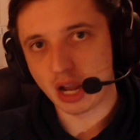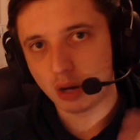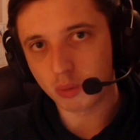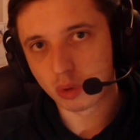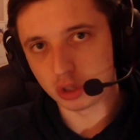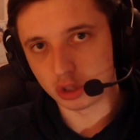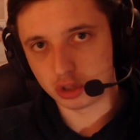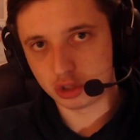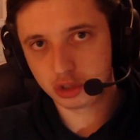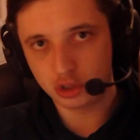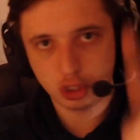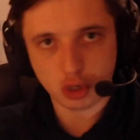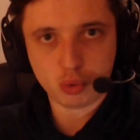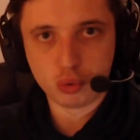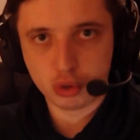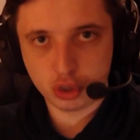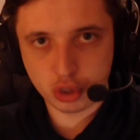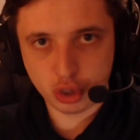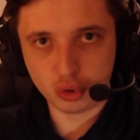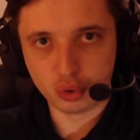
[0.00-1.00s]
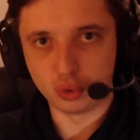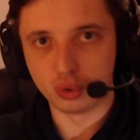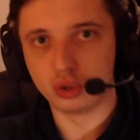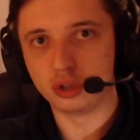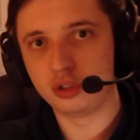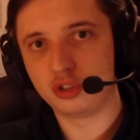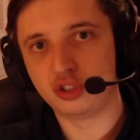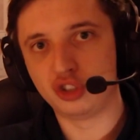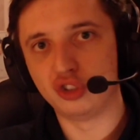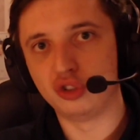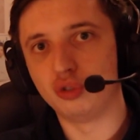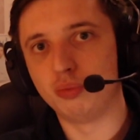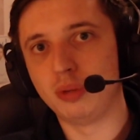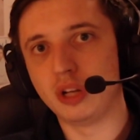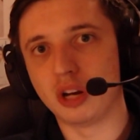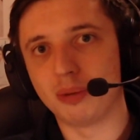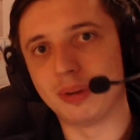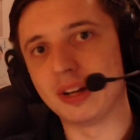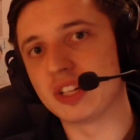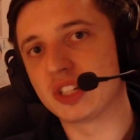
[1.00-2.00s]
want you too to be
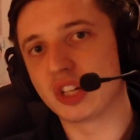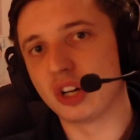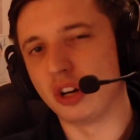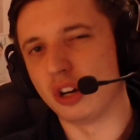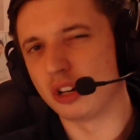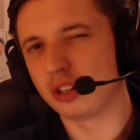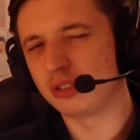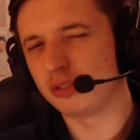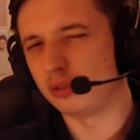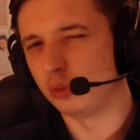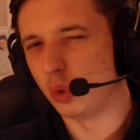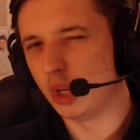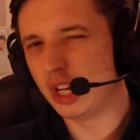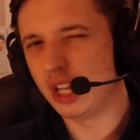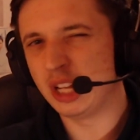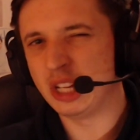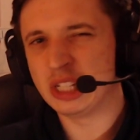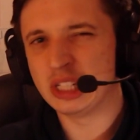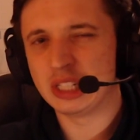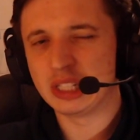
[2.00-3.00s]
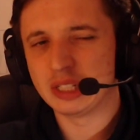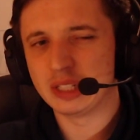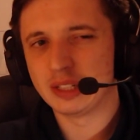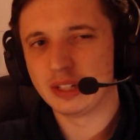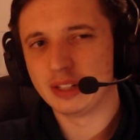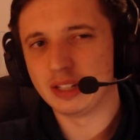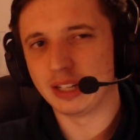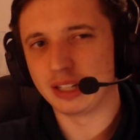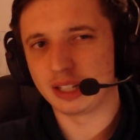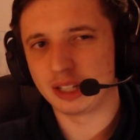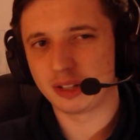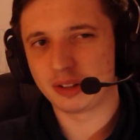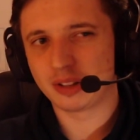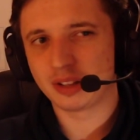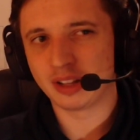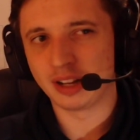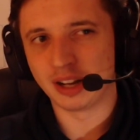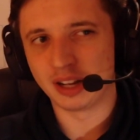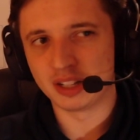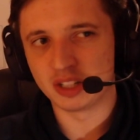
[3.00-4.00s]
on my song? Really? Like,
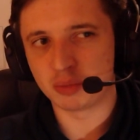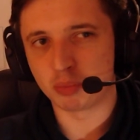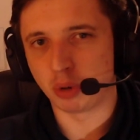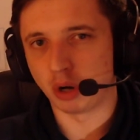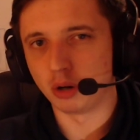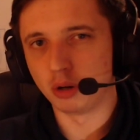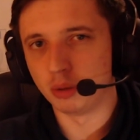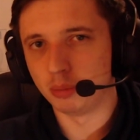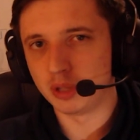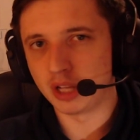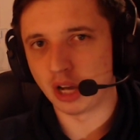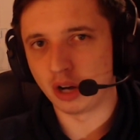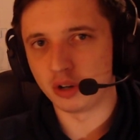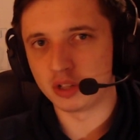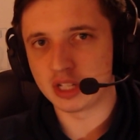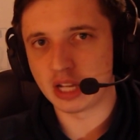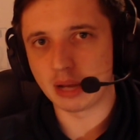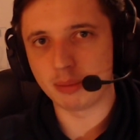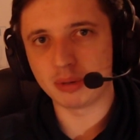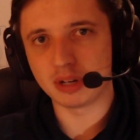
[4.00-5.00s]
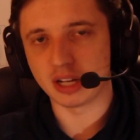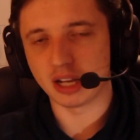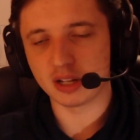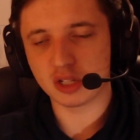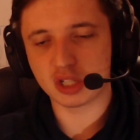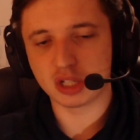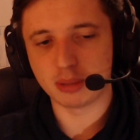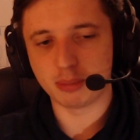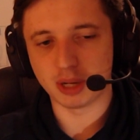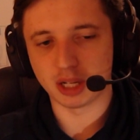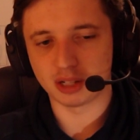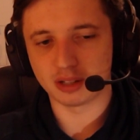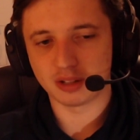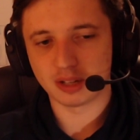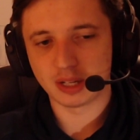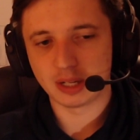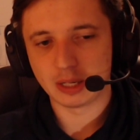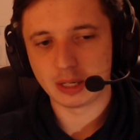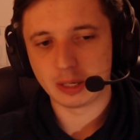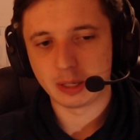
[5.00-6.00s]
it's probably how it happened, actually, but,
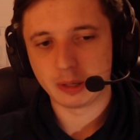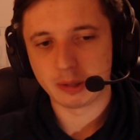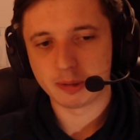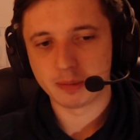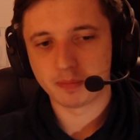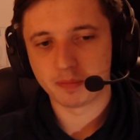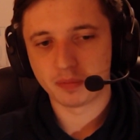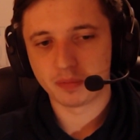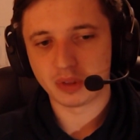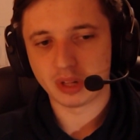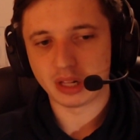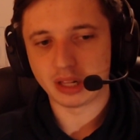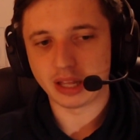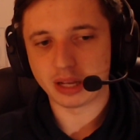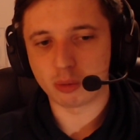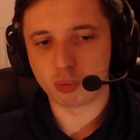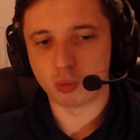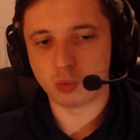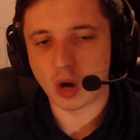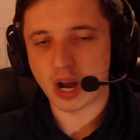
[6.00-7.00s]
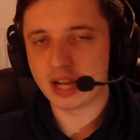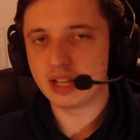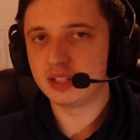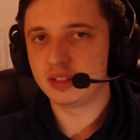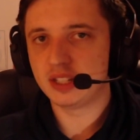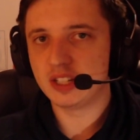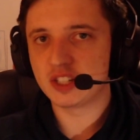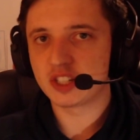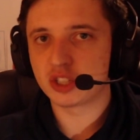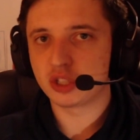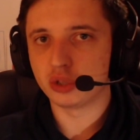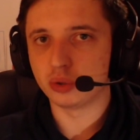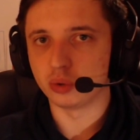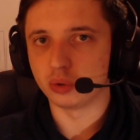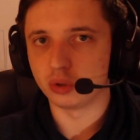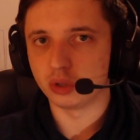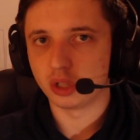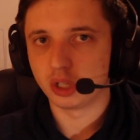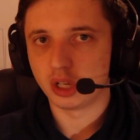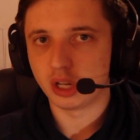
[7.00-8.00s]
like, why these
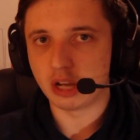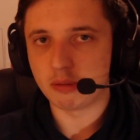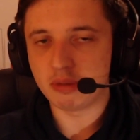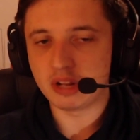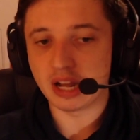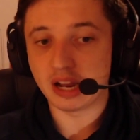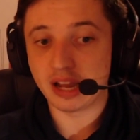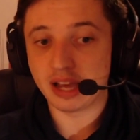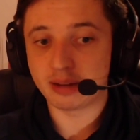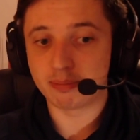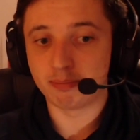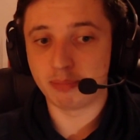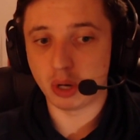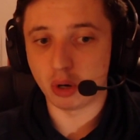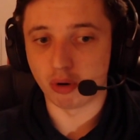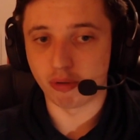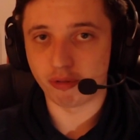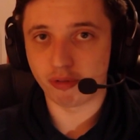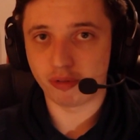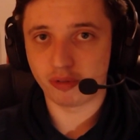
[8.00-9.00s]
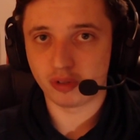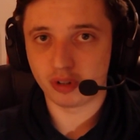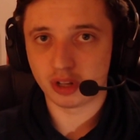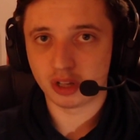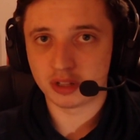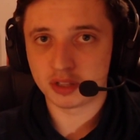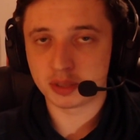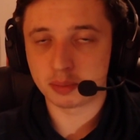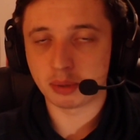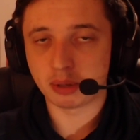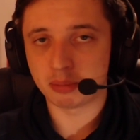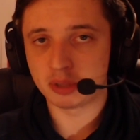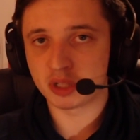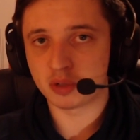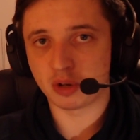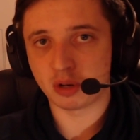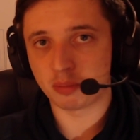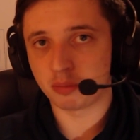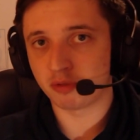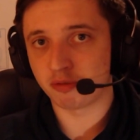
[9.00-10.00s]
two? I mean, I like both. Super B is
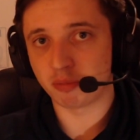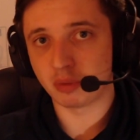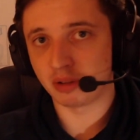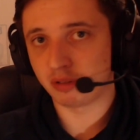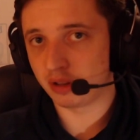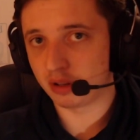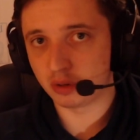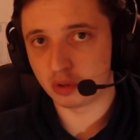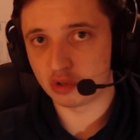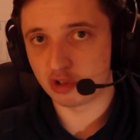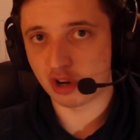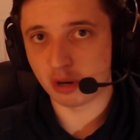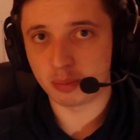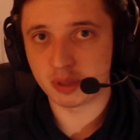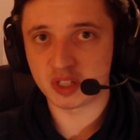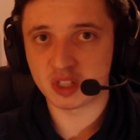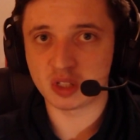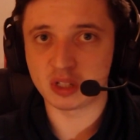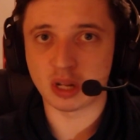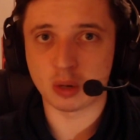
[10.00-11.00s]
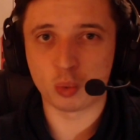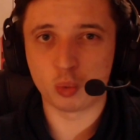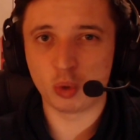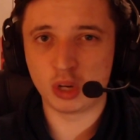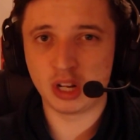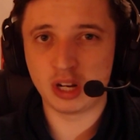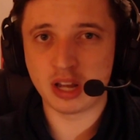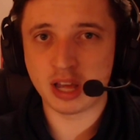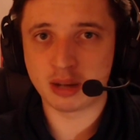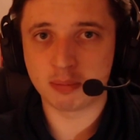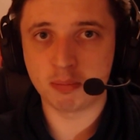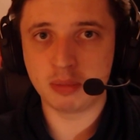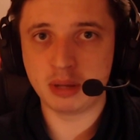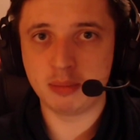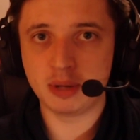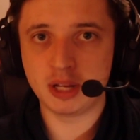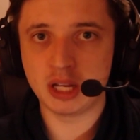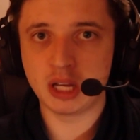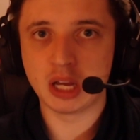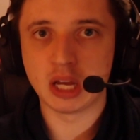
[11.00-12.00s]
one of my favorite rappers, and I really like
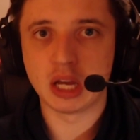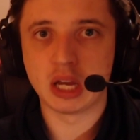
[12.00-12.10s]
BIBI